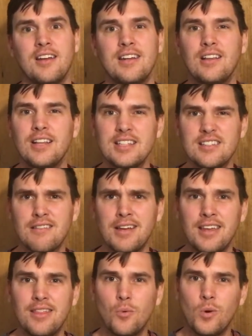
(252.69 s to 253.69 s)
Now let's
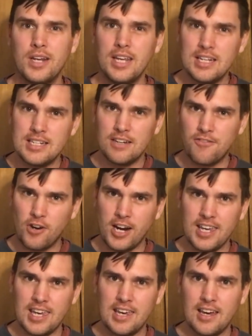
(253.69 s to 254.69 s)
look at the one he did for
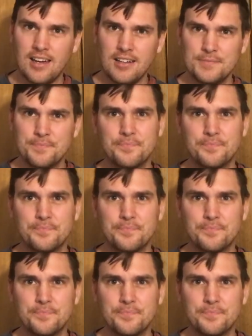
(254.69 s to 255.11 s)
Ikea.